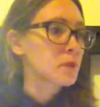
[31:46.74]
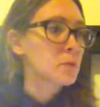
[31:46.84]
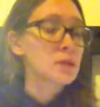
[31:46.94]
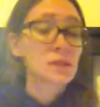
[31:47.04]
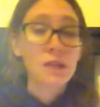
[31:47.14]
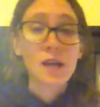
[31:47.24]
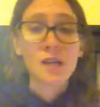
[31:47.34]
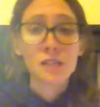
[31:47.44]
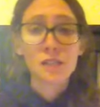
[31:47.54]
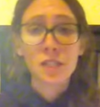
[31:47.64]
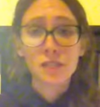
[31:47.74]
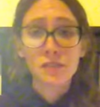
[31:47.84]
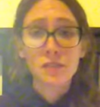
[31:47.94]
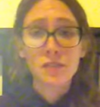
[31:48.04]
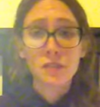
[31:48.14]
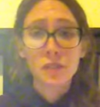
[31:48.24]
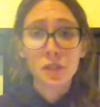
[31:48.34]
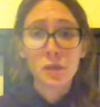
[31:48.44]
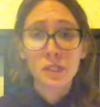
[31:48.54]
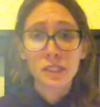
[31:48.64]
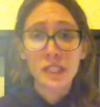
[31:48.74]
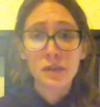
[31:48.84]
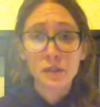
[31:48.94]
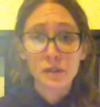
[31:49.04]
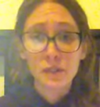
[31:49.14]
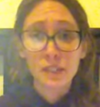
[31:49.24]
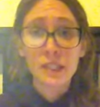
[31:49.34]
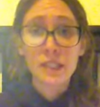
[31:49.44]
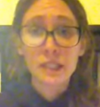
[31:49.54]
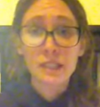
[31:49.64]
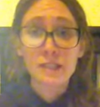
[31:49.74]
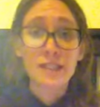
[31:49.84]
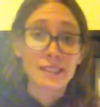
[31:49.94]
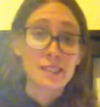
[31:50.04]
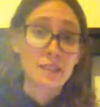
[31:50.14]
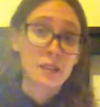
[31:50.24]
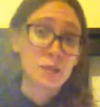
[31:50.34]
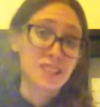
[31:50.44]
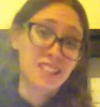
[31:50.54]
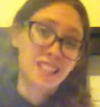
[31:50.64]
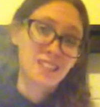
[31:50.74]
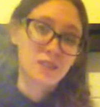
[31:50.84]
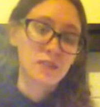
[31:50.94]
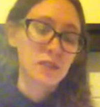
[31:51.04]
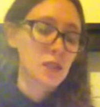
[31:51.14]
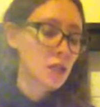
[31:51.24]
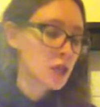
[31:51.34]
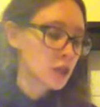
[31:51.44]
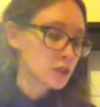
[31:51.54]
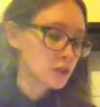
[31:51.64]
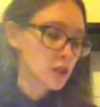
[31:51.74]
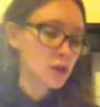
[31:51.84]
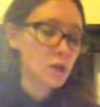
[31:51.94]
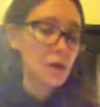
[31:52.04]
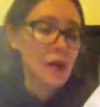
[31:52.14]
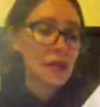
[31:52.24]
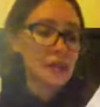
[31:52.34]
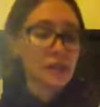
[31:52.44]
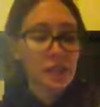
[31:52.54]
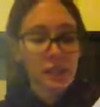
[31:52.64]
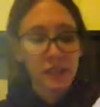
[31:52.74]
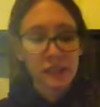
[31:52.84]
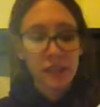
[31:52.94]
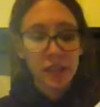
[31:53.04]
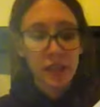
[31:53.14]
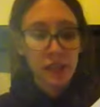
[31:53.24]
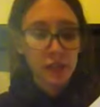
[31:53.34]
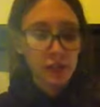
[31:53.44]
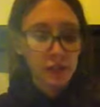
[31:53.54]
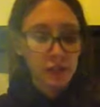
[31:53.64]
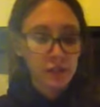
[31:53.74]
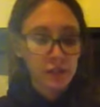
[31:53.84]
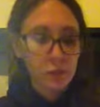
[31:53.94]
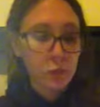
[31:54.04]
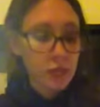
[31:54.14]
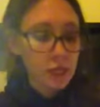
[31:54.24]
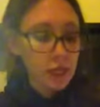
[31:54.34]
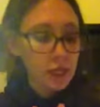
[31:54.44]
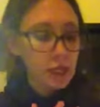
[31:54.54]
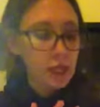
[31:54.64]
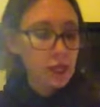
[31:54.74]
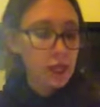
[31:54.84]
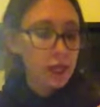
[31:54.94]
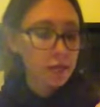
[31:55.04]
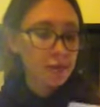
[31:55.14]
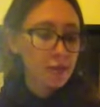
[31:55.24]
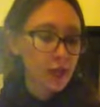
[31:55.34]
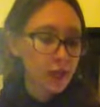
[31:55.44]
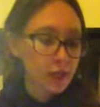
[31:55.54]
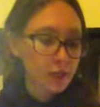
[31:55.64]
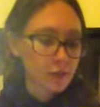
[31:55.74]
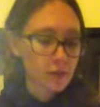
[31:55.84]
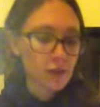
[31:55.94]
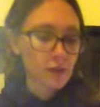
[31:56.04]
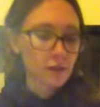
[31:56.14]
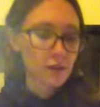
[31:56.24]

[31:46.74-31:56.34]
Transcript: But it's a lot less stressful to go one town over than it is a couple states over. So I saw this, and I thought of Quinn and Vase, and I was